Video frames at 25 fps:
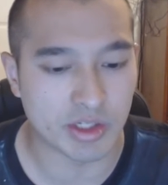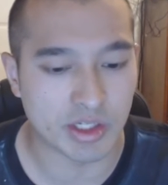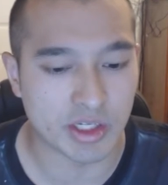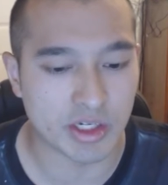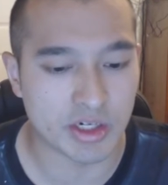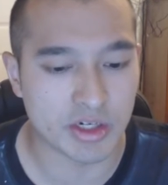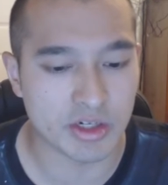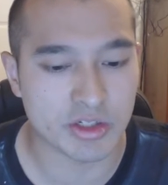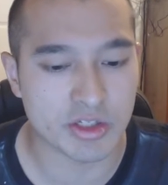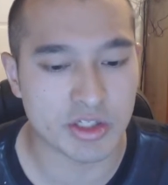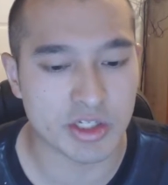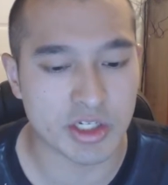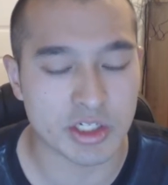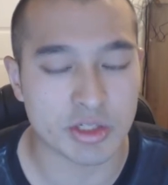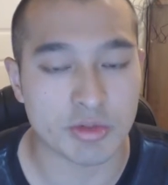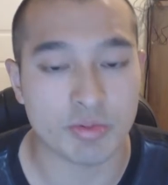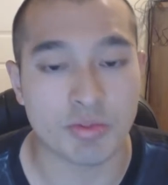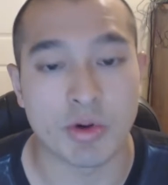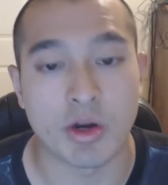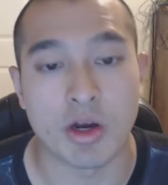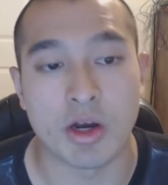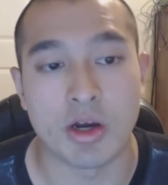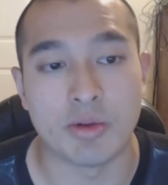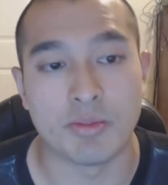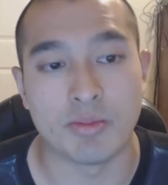hears this
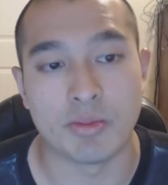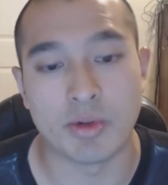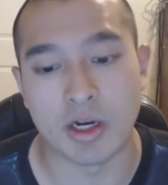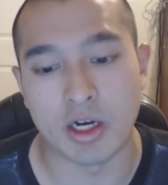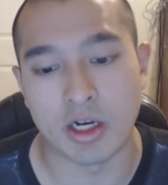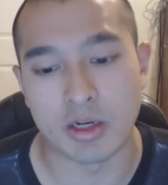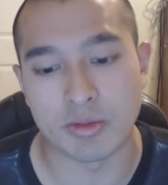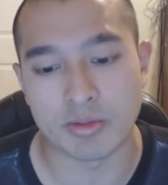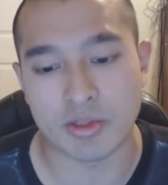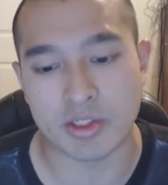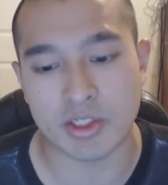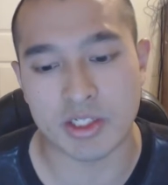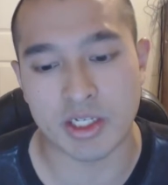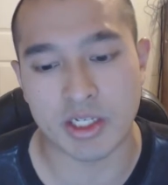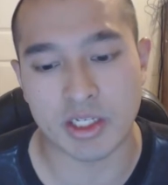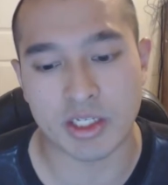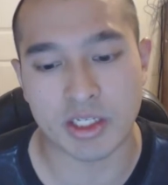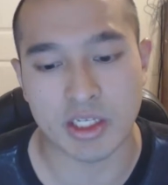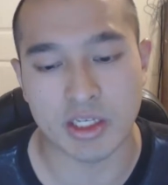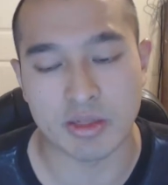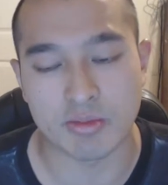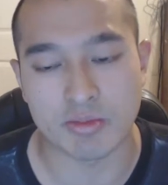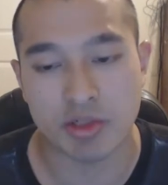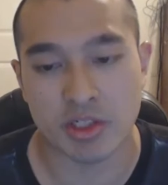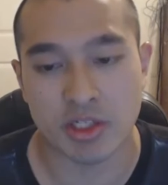from
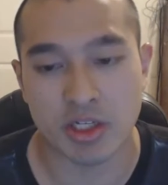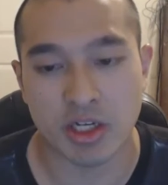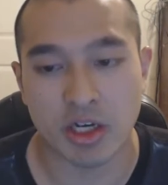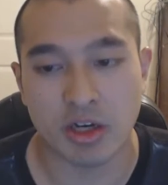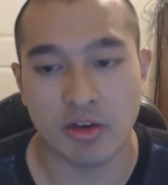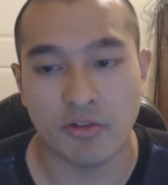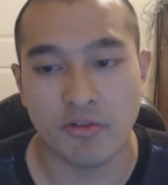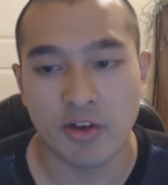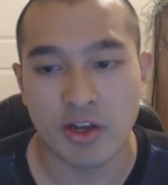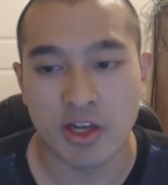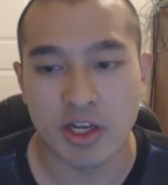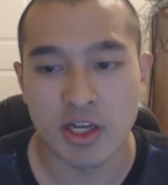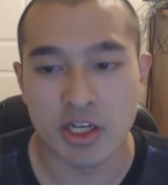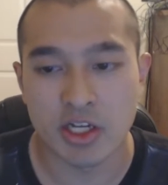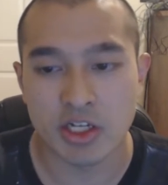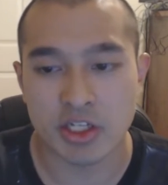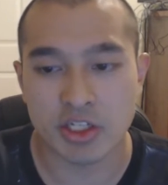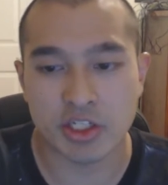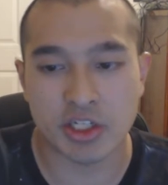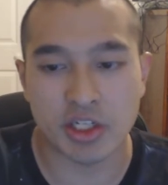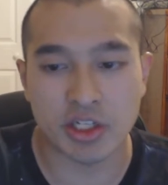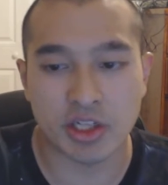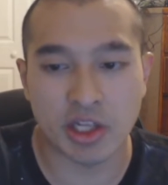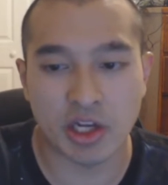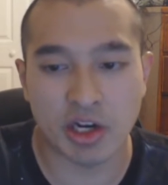Sig himself,
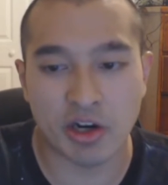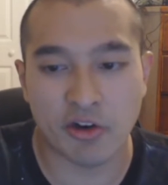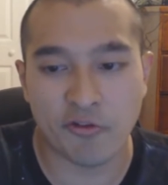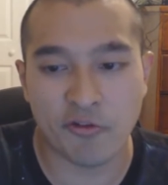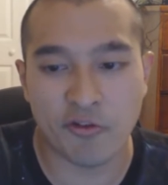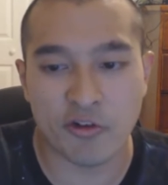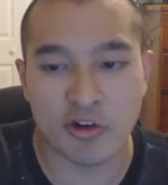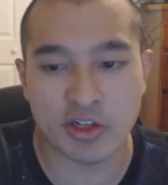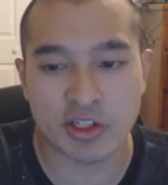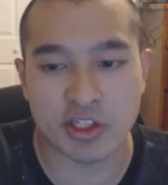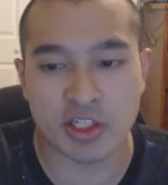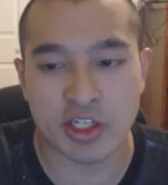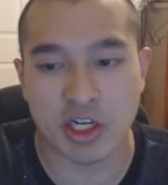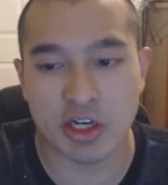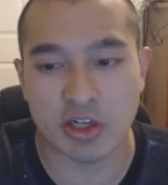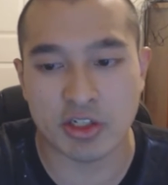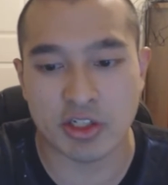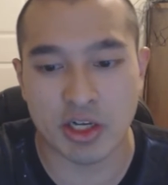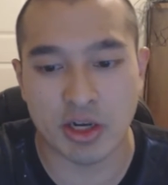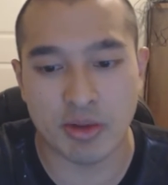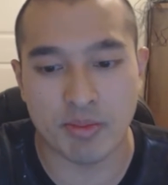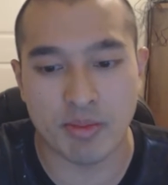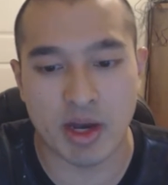she therefore tells